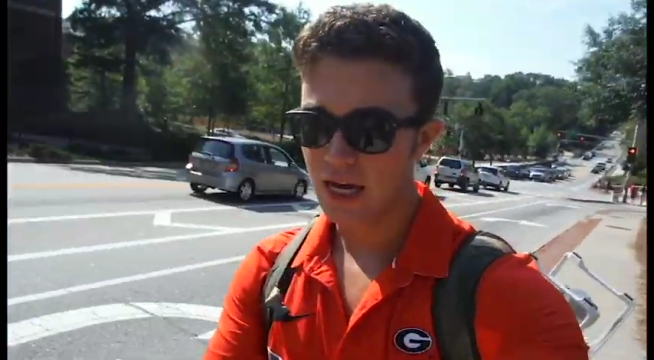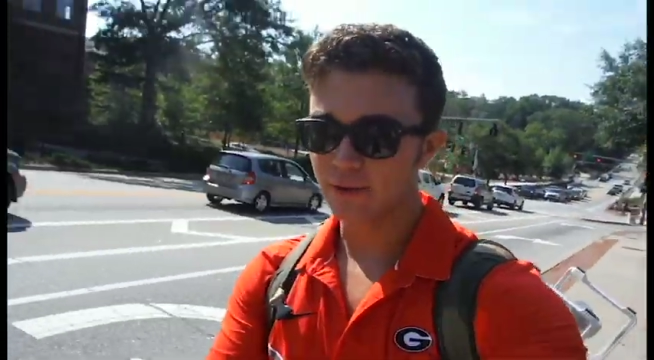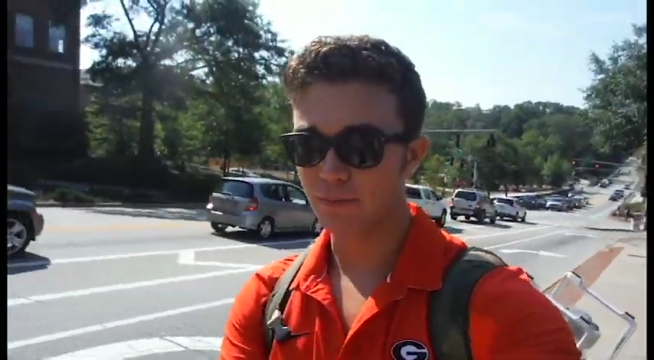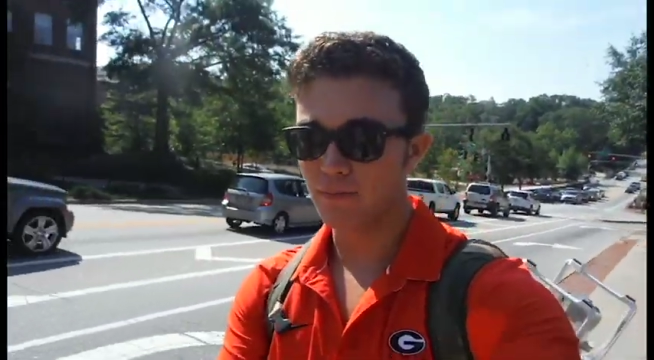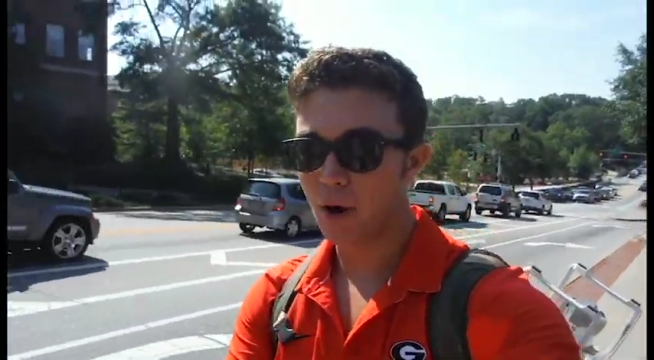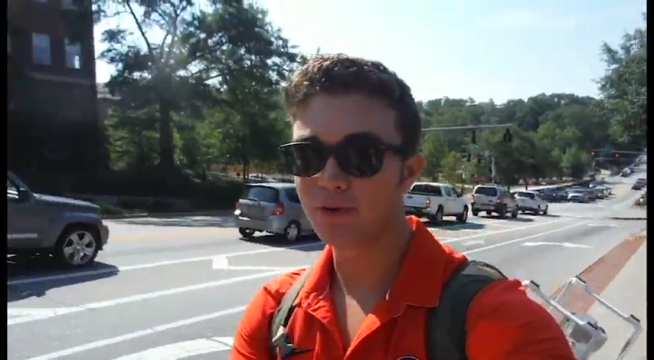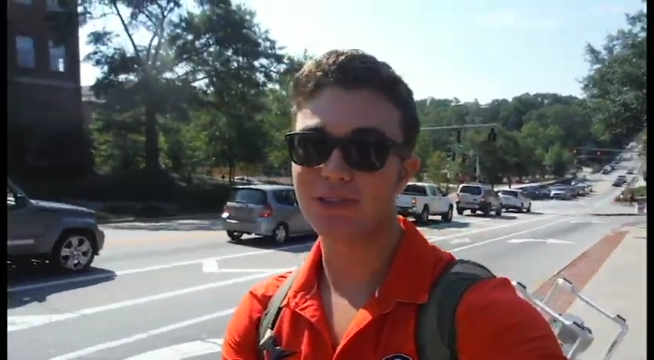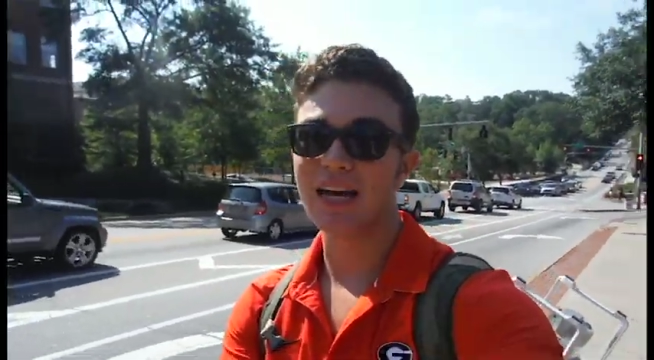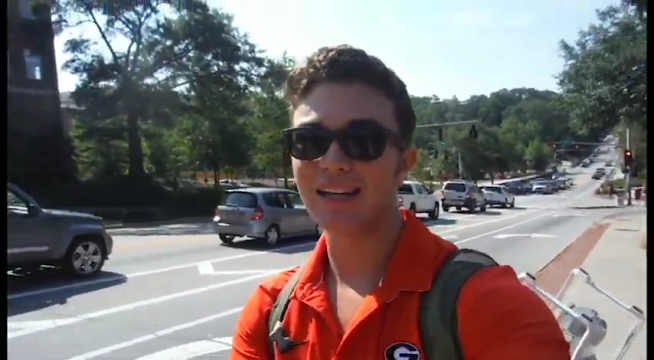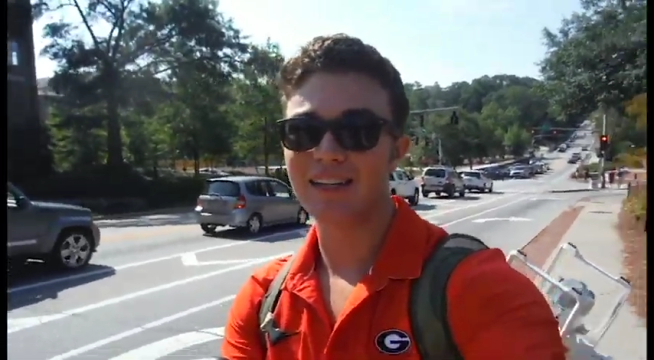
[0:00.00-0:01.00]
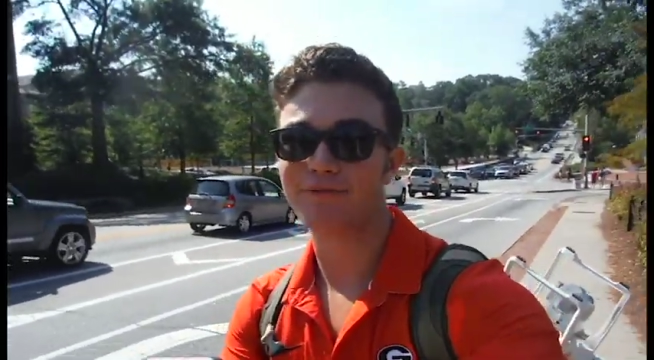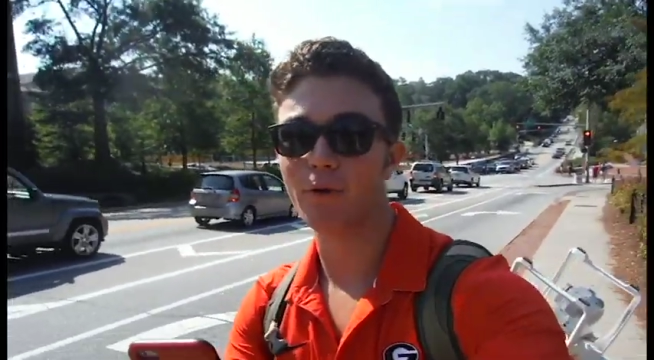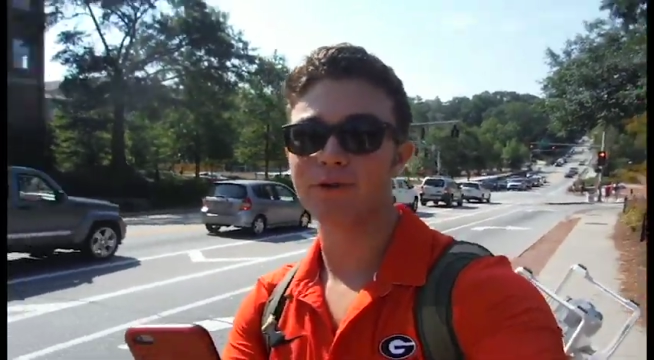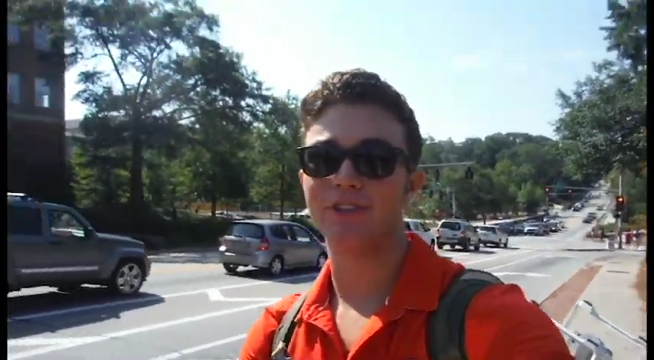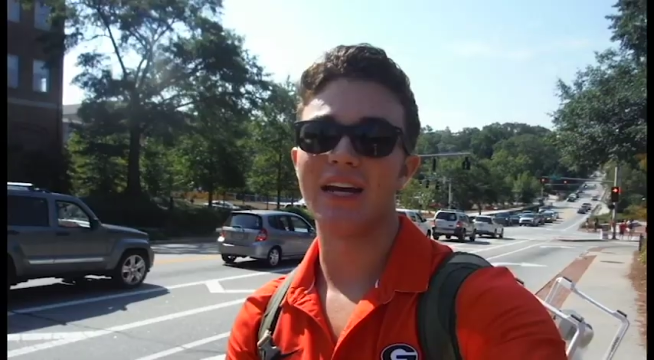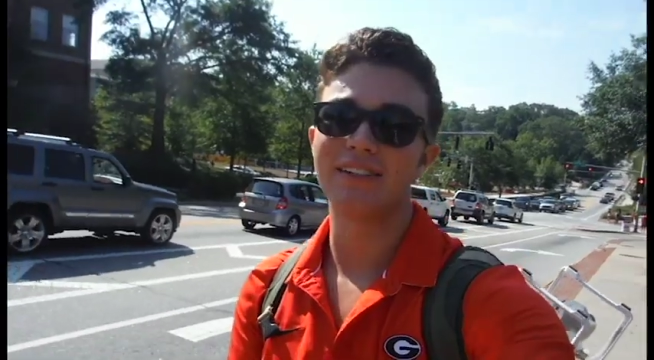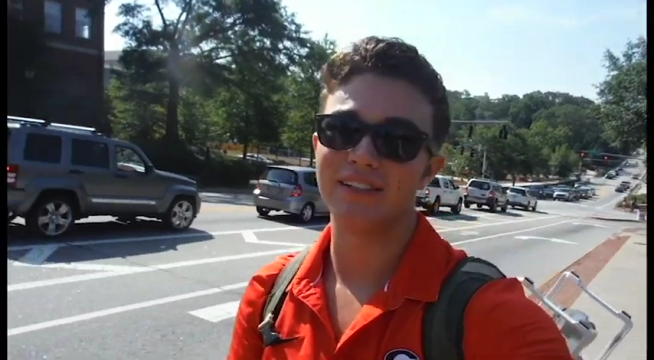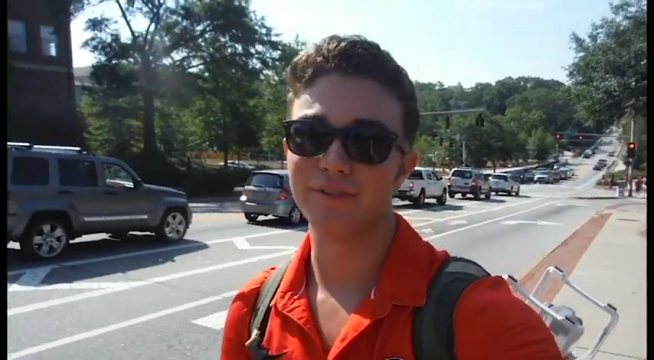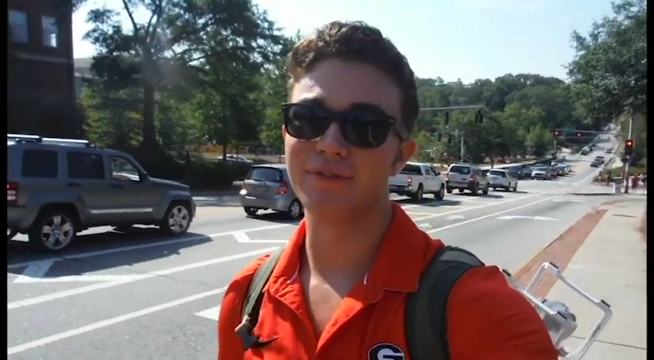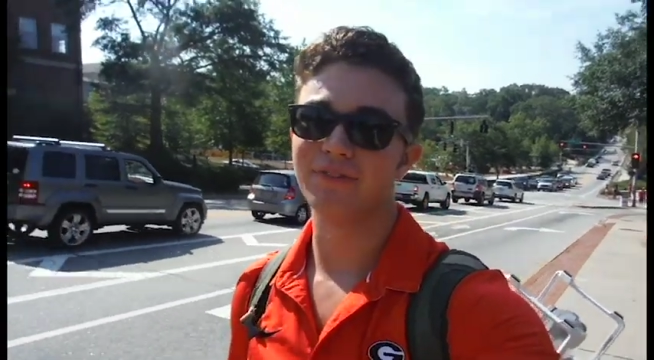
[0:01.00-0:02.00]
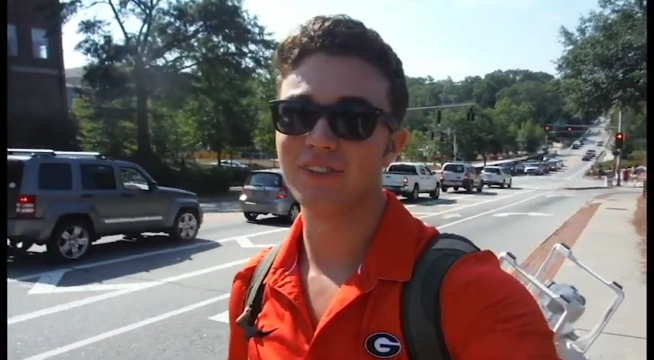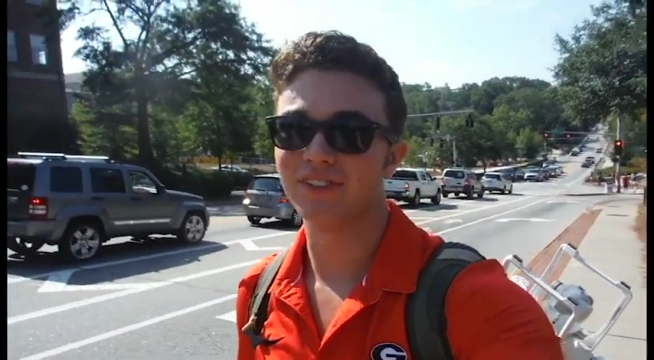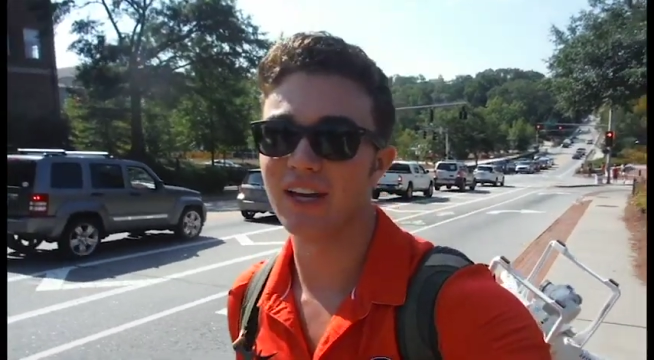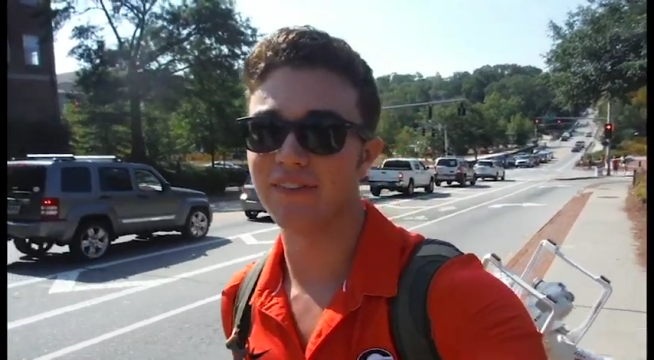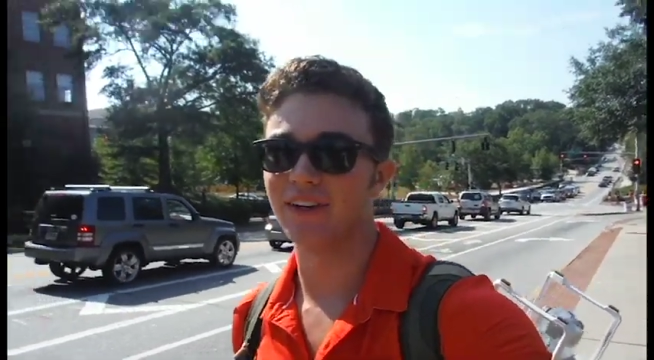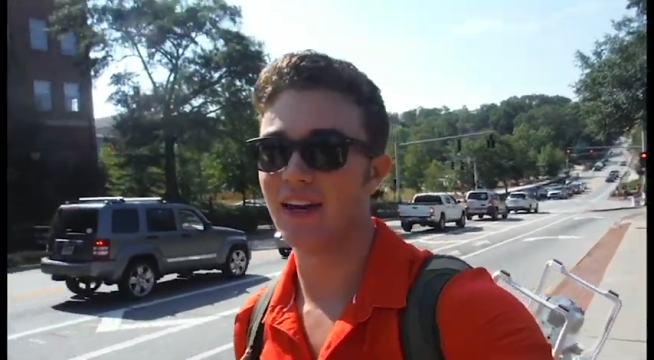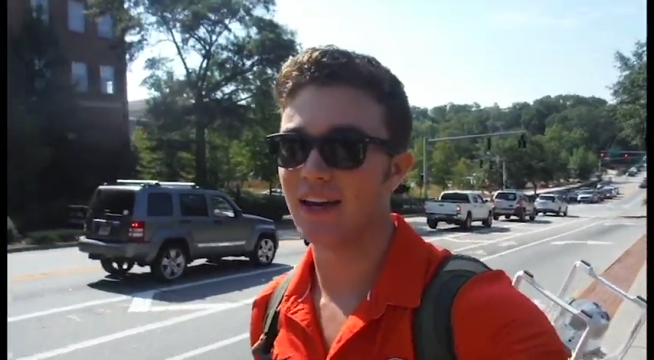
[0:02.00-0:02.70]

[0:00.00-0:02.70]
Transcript: It was most likely forged in 1857,